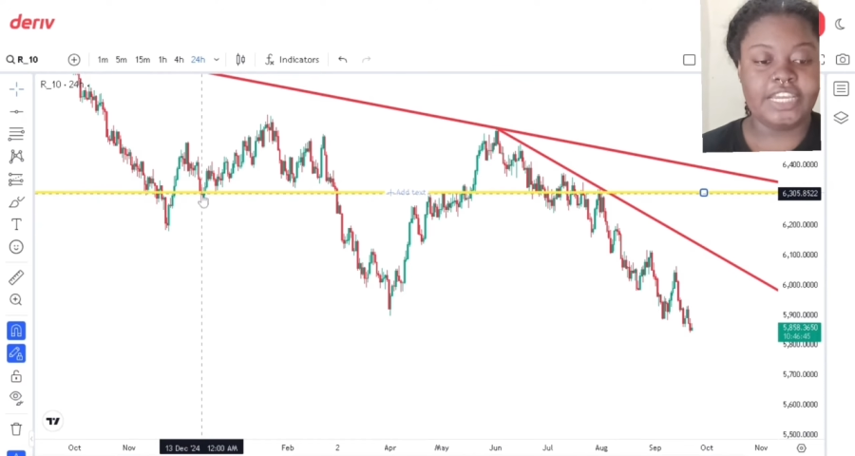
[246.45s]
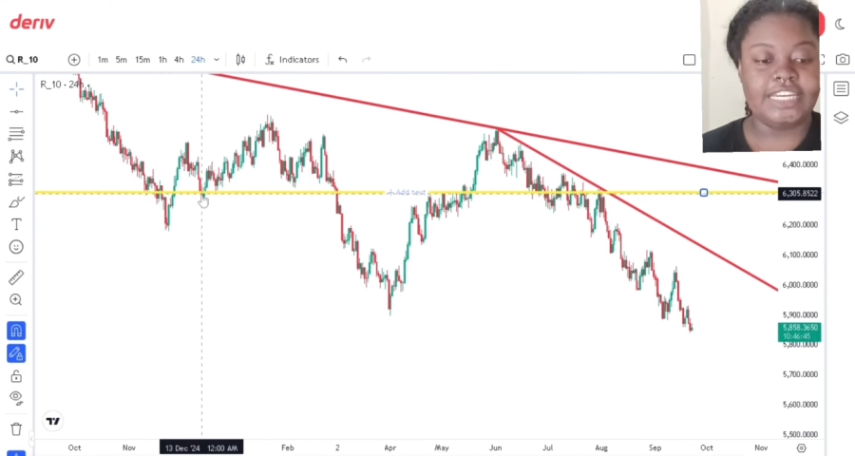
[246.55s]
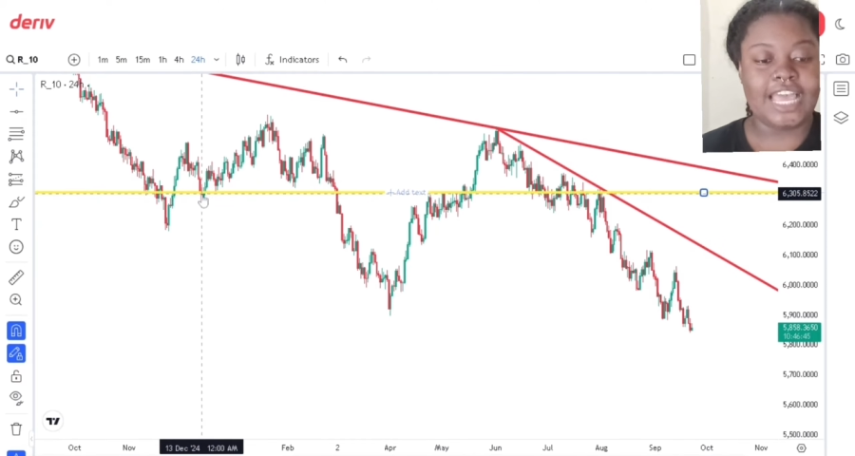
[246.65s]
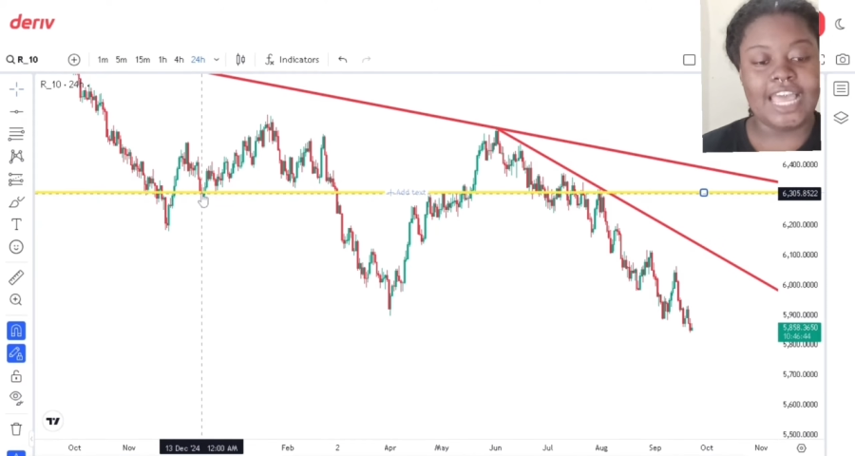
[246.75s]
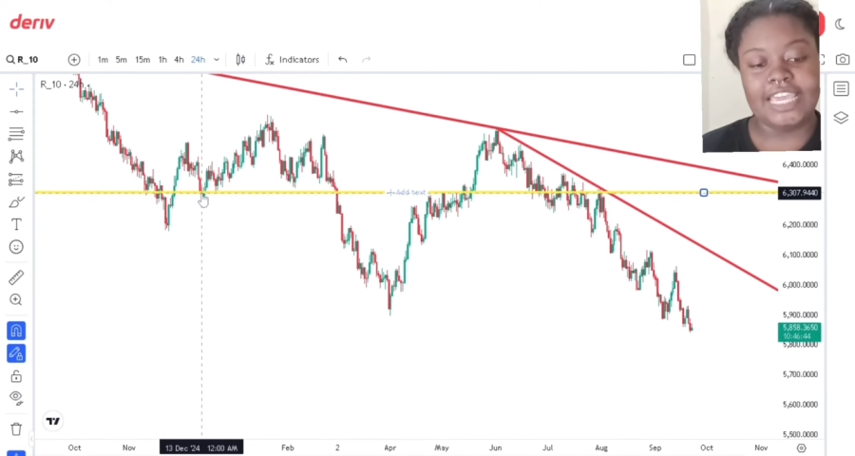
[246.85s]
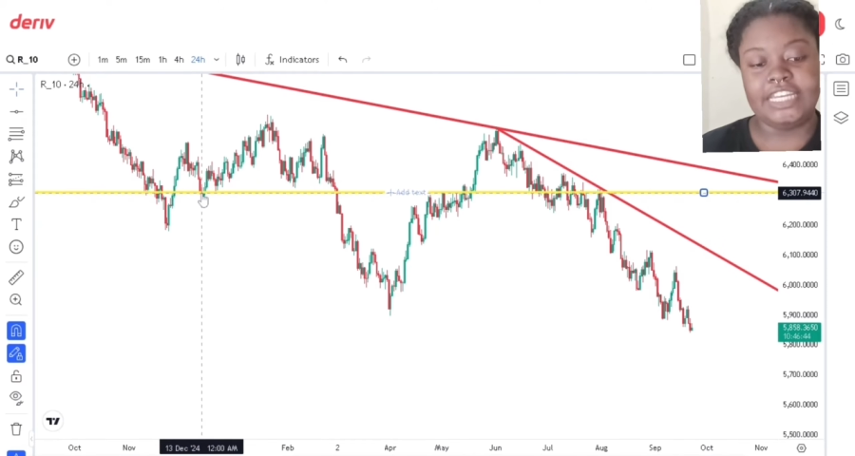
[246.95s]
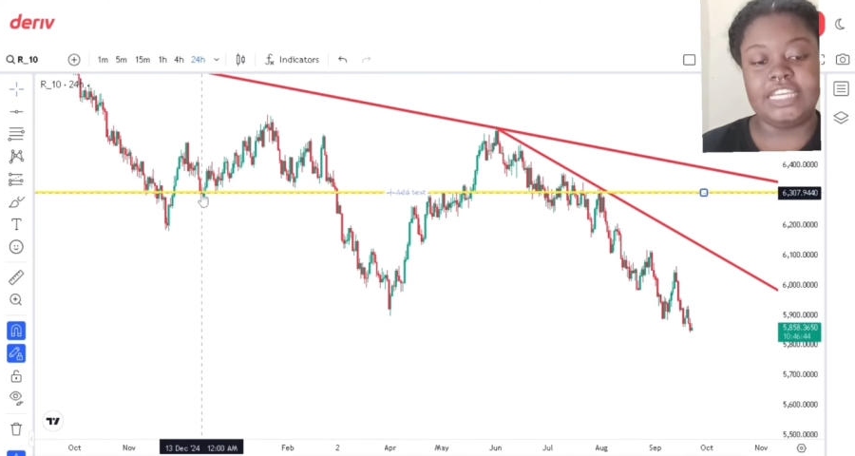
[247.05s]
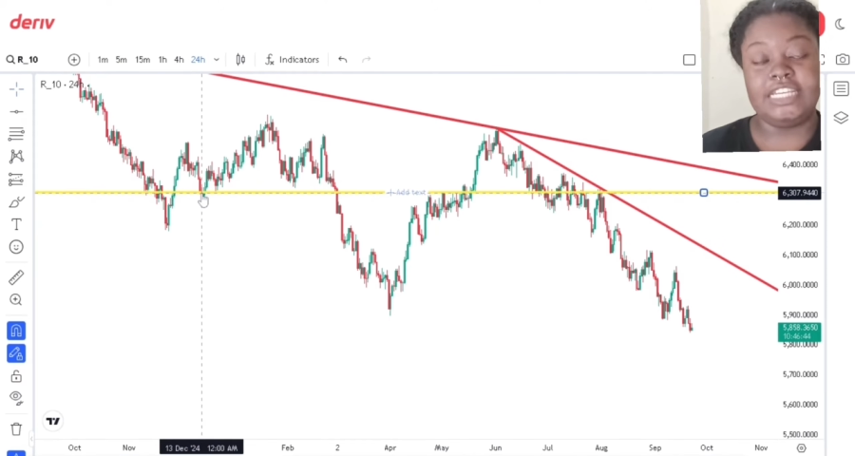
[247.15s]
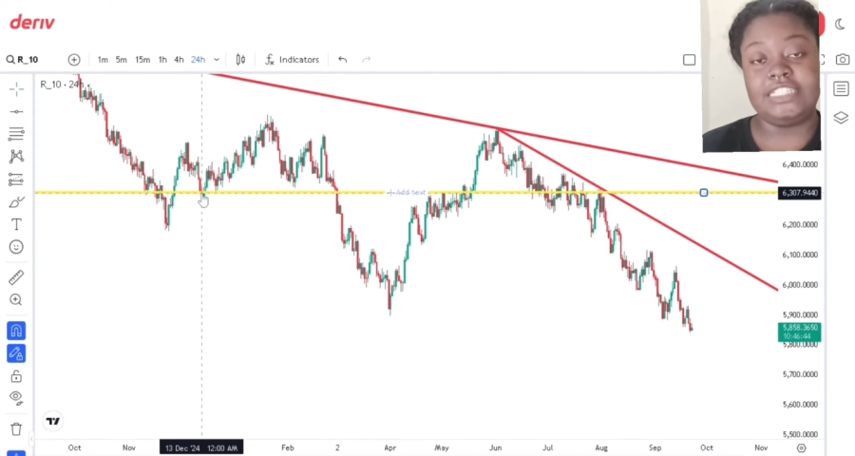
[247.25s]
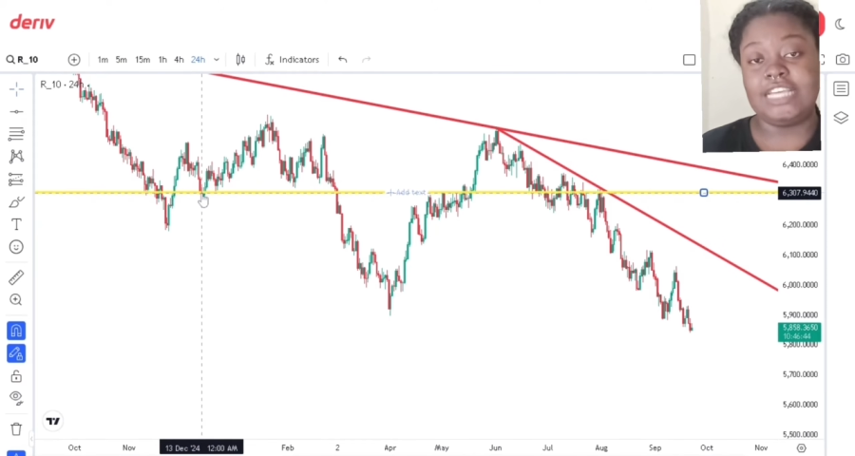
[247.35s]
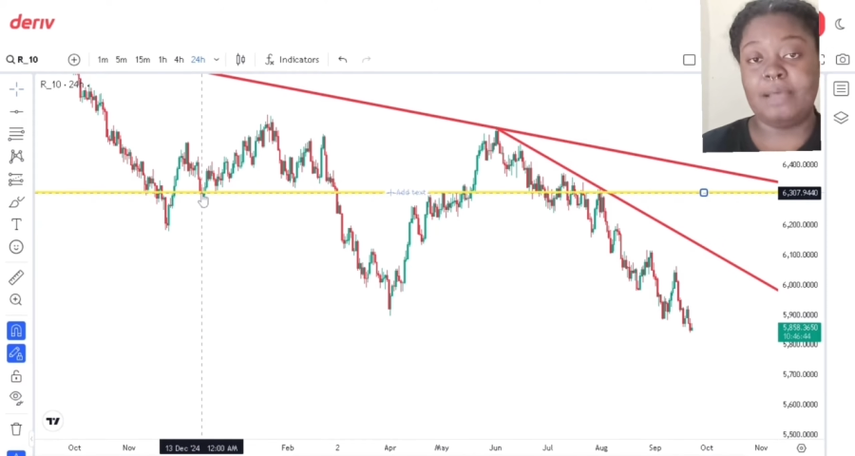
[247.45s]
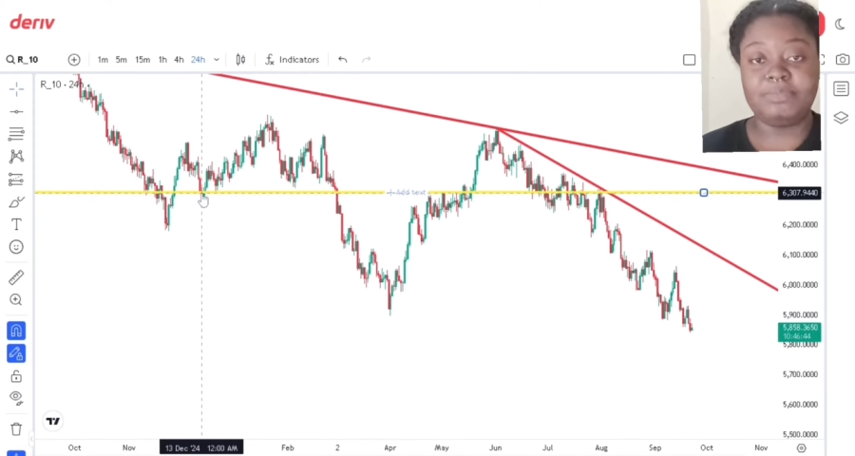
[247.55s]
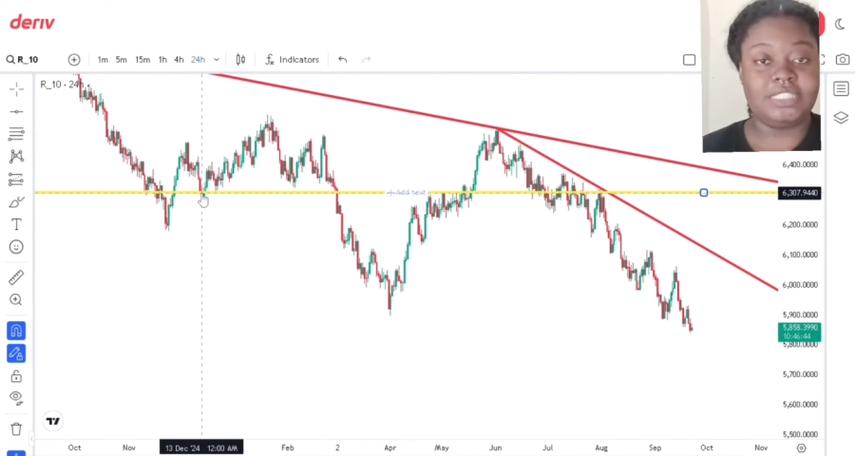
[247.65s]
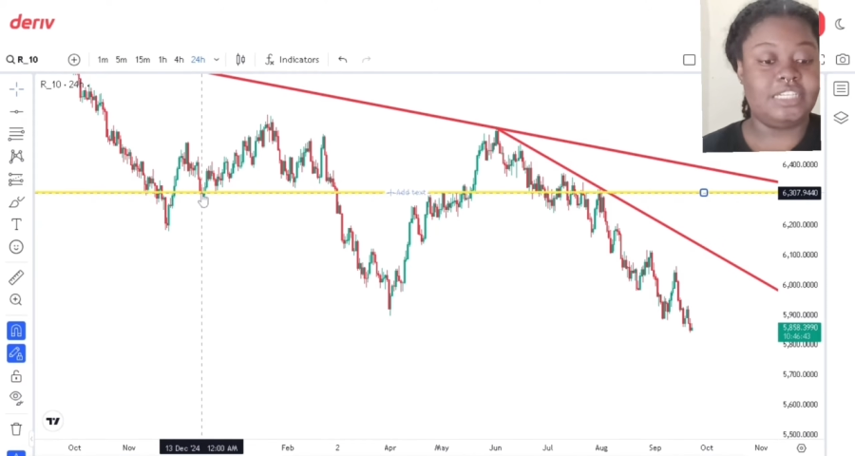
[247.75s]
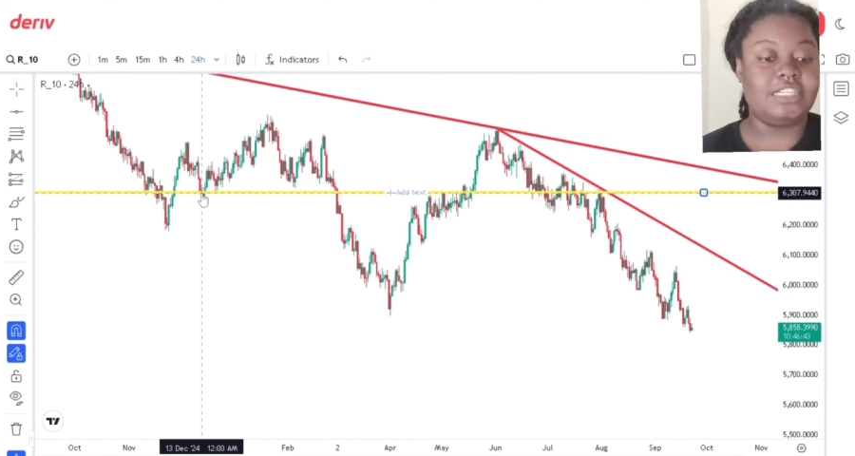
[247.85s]
It
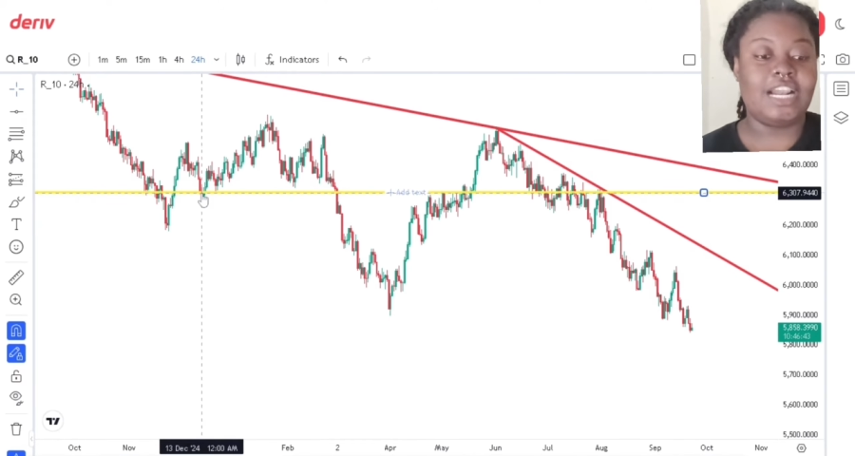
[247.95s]
tapped it,